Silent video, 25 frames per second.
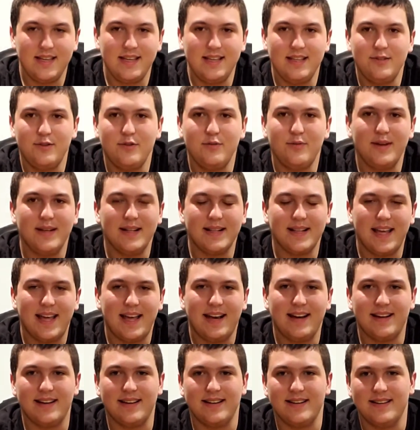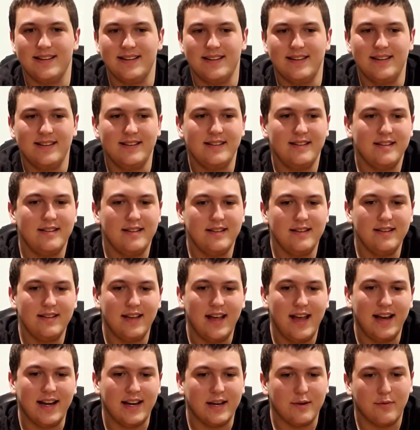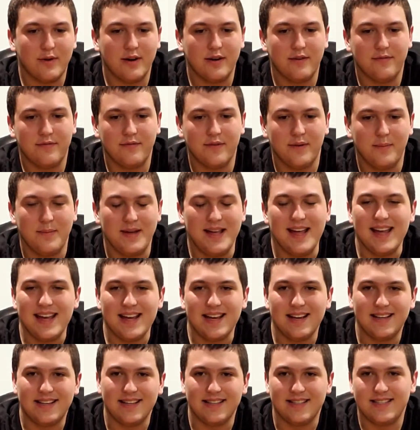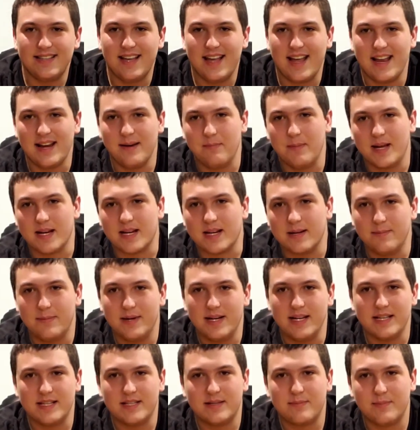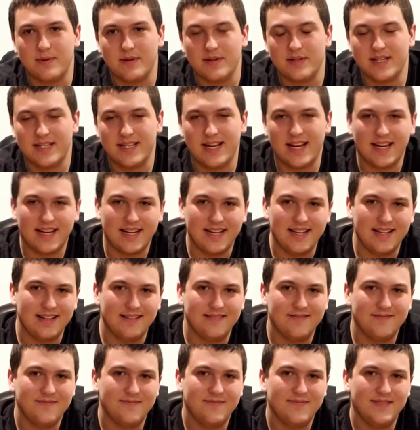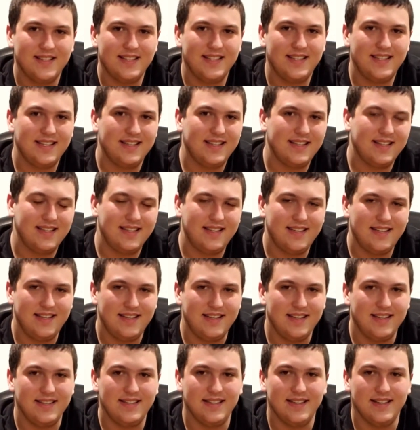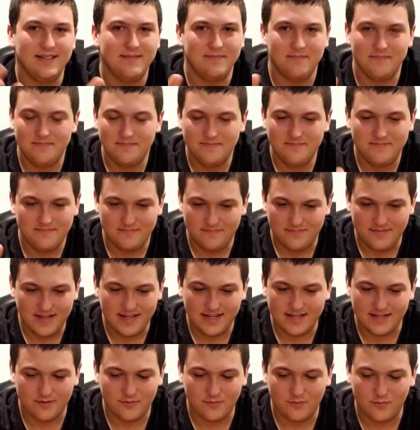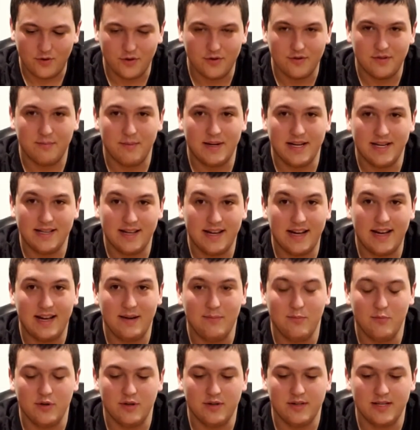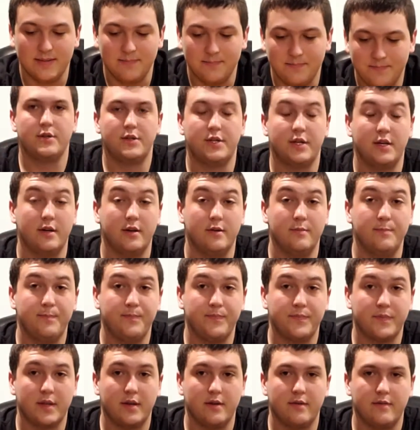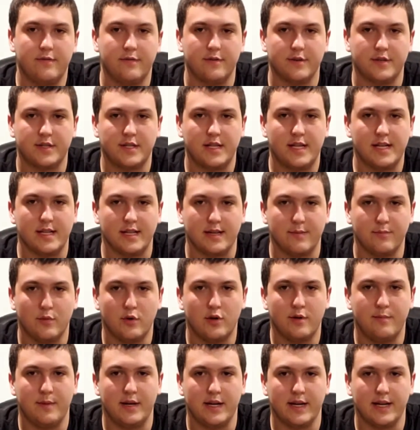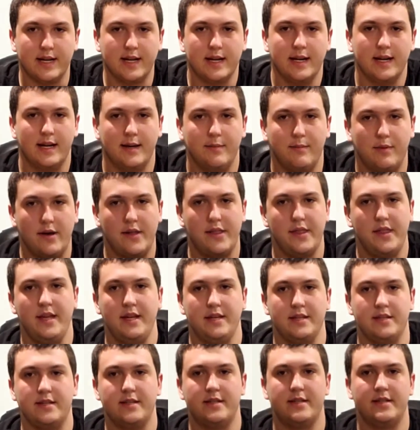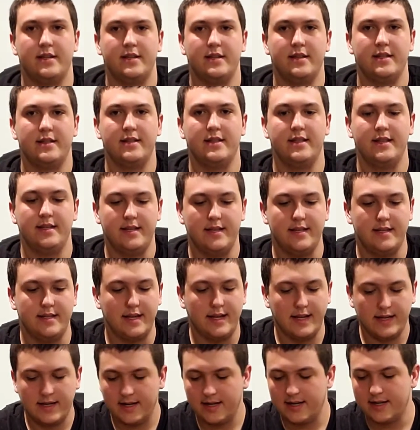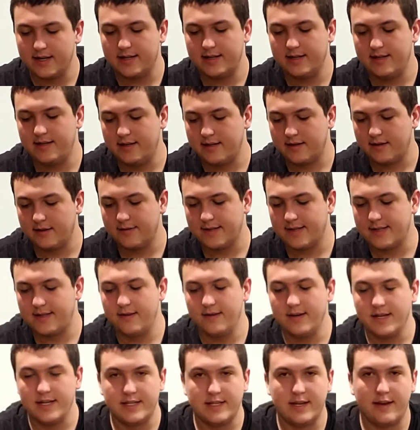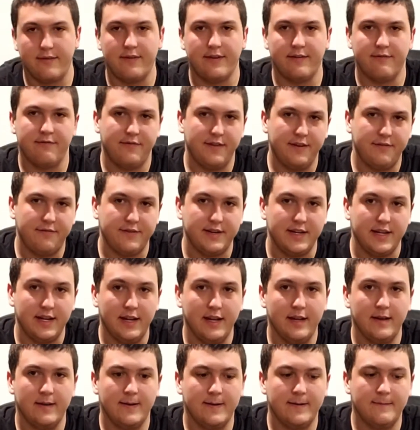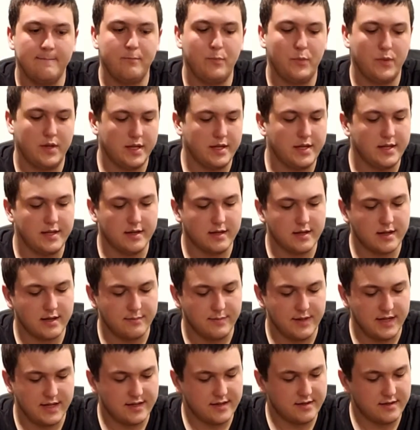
doing that on anywhere from 8 to 10 megabytes per second isn't worth my time, really. So for slightly more money, I bought this. This is a Cisco 3750 gigabit